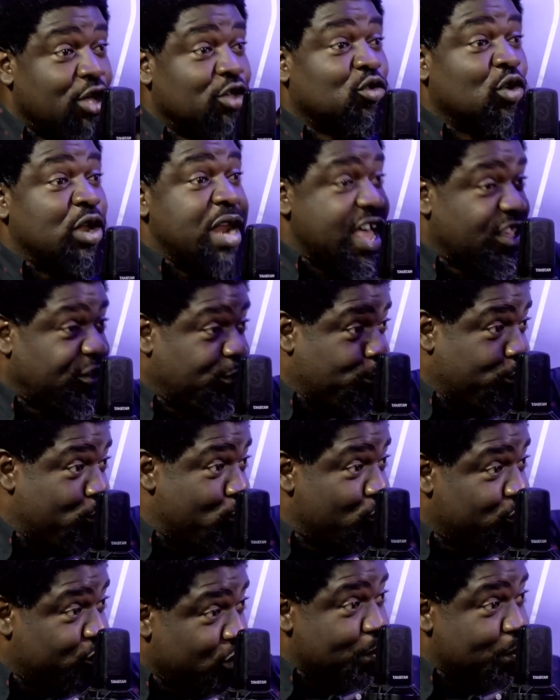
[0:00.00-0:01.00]
So let's
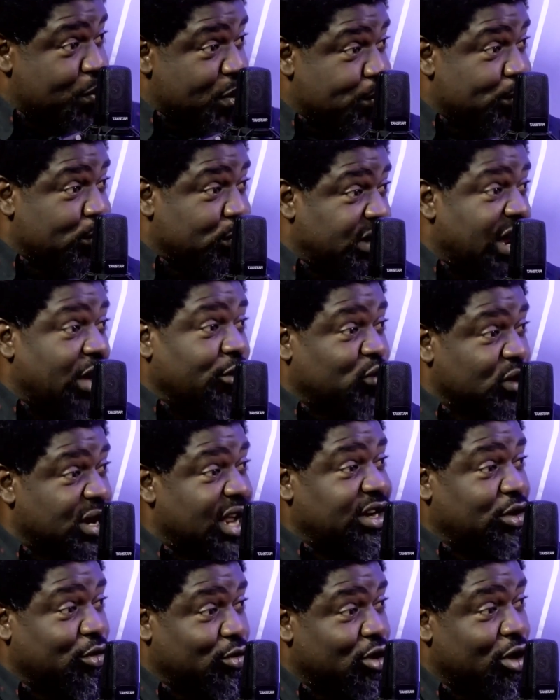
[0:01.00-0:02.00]
pull people down so
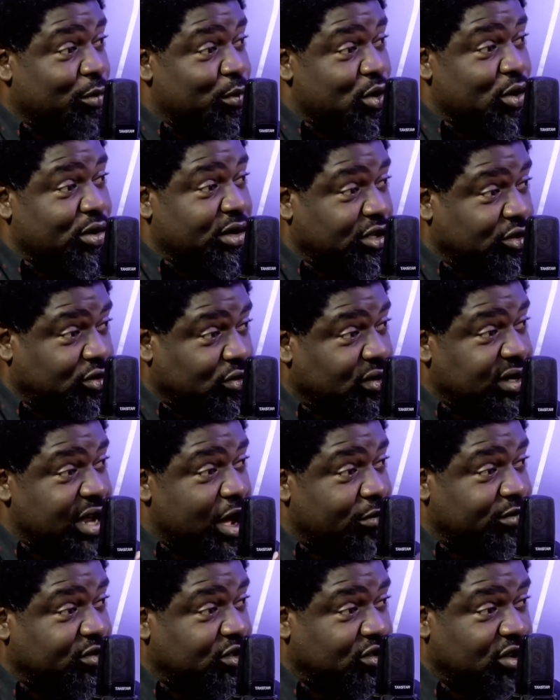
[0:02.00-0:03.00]
that they will not be on the shoulder
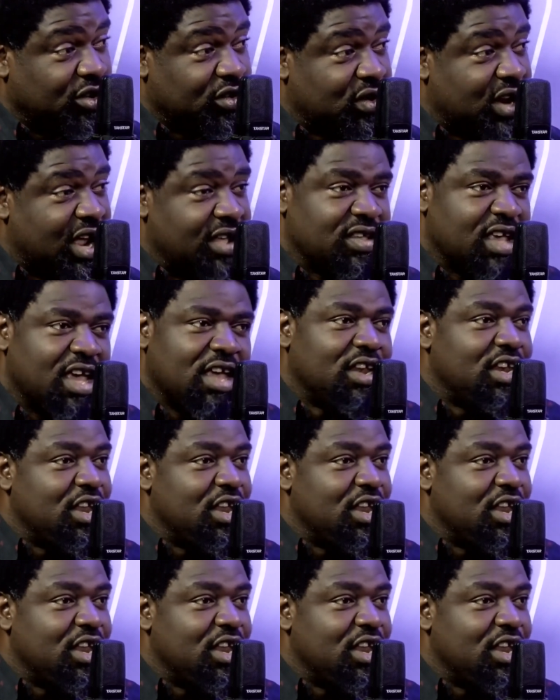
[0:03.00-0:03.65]
of Jesus Christ.